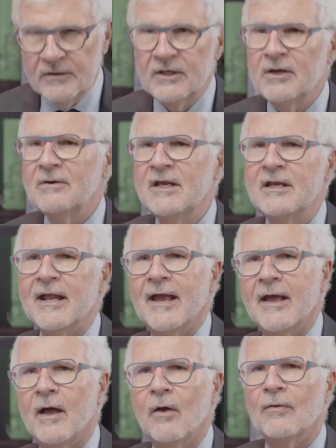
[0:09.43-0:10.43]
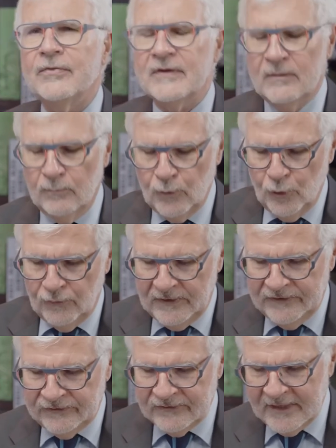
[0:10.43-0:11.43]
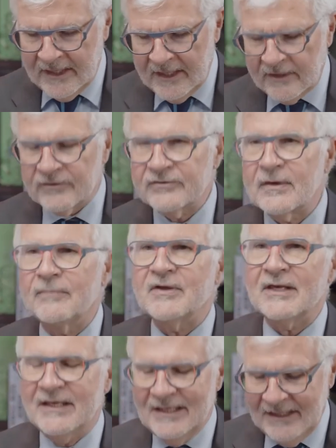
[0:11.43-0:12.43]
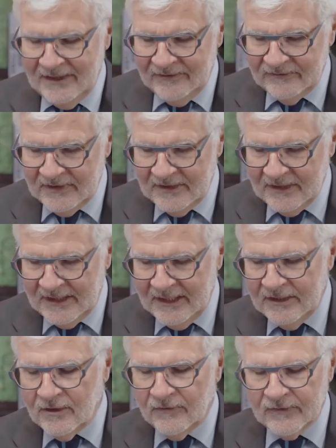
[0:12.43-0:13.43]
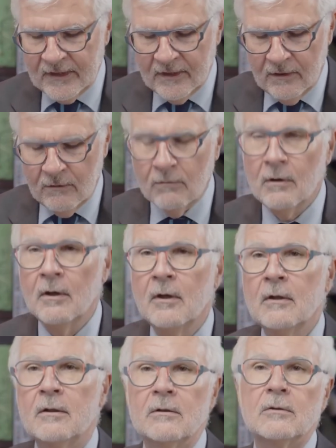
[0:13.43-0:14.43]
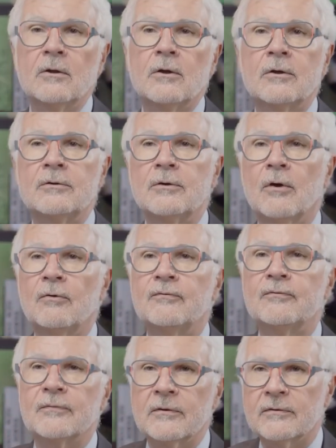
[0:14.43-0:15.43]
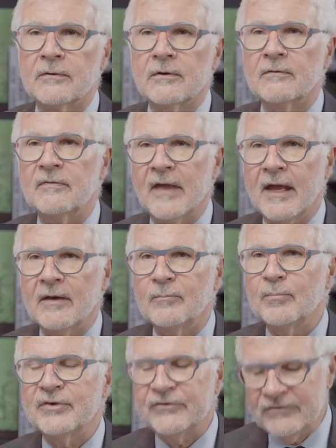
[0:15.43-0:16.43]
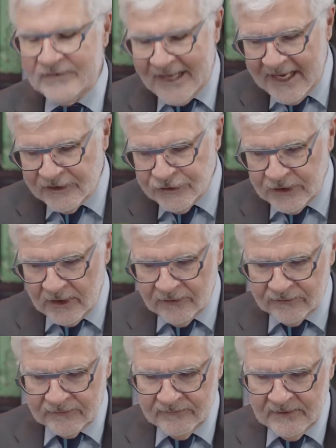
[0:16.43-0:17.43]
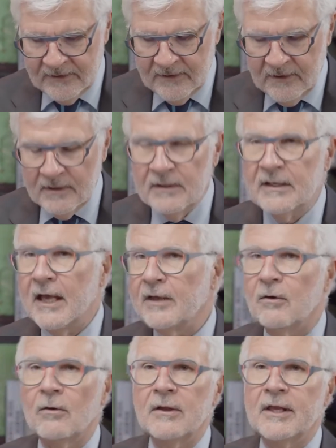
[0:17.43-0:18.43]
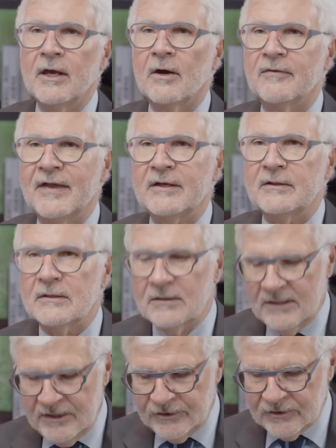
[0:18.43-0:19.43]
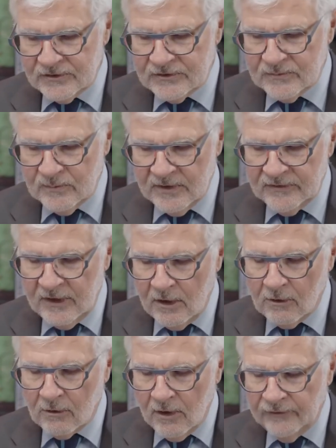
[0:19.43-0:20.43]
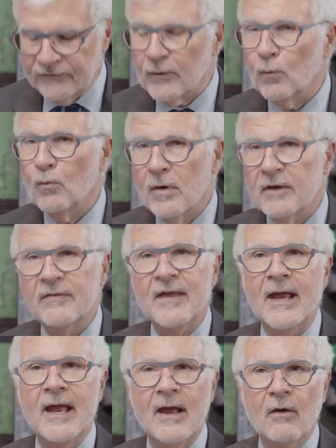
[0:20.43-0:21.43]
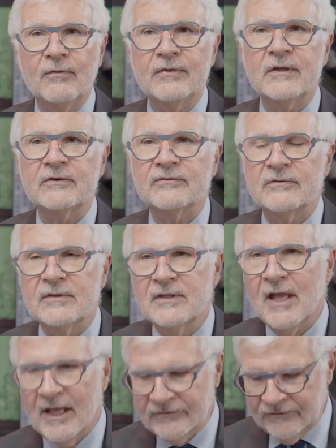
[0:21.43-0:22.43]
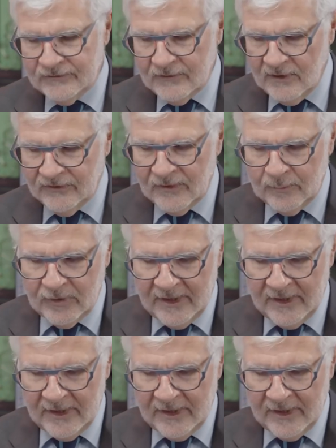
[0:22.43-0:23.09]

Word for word: Do you need a healthy movie snack or something easy to eat on the go? Look no further than pistachios. Not only are they delicious, but they are also one of the healthiest nuts on the